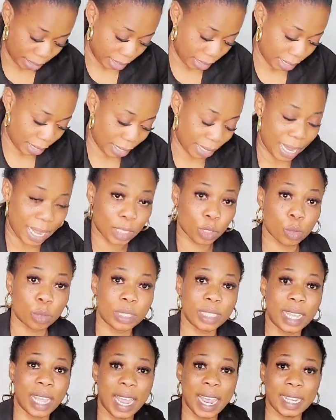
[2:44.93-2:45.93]
get to
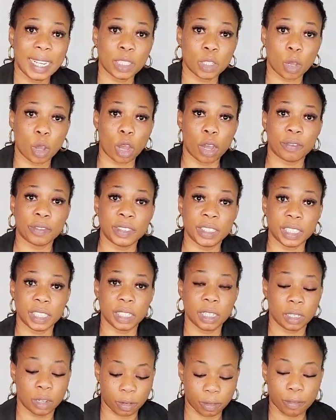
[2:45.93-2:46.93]
the end of
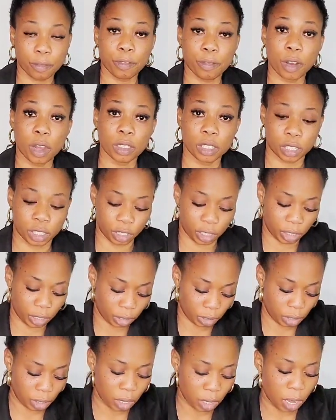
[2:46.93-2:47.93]
the 40,
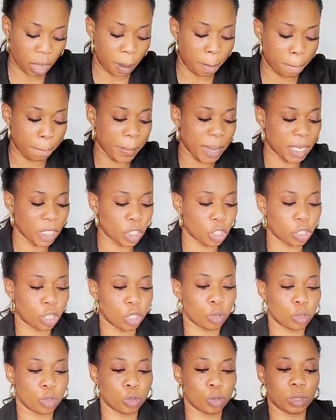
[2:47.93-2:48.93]
make sure
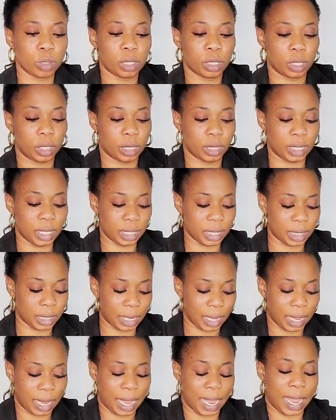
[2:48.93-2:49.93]
you use this
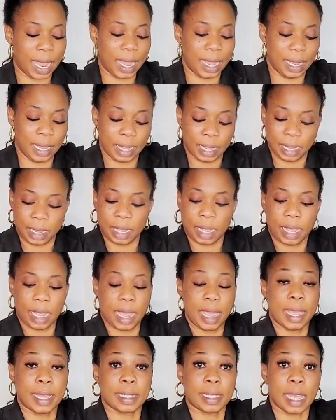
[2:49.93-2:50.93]

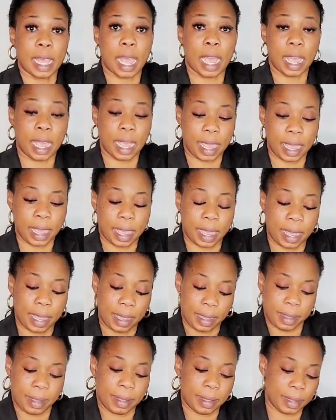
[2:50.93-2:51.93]
as
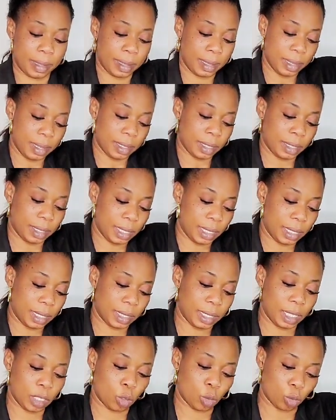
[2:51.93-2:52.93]

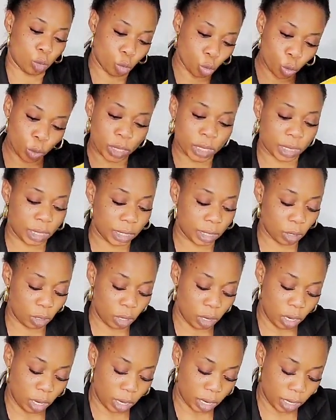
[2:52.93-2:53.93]
60 to twist it
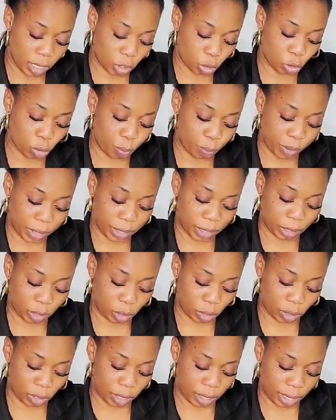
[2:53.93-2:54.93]
little bit
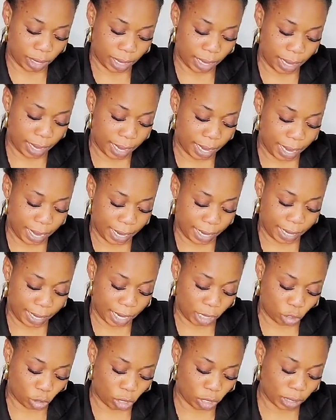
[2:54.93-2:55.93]

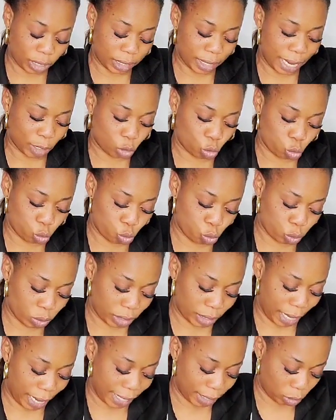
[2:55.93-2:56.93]
again, just like 2
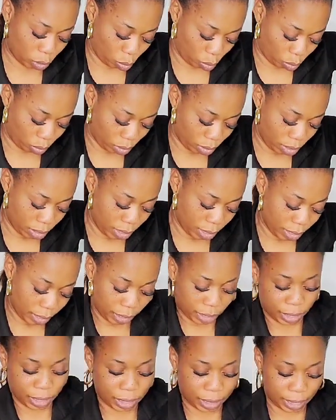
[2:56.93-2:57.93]
times or
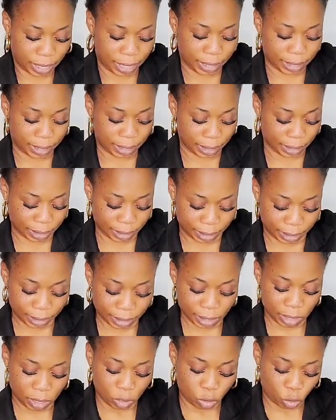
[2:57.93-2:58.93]
3 times,
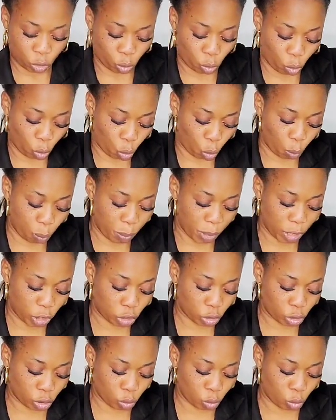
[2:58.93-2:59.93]
to make
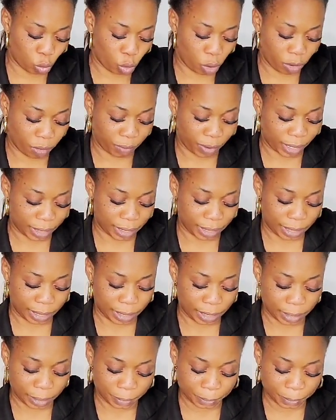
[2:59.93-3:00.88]
sure you cover the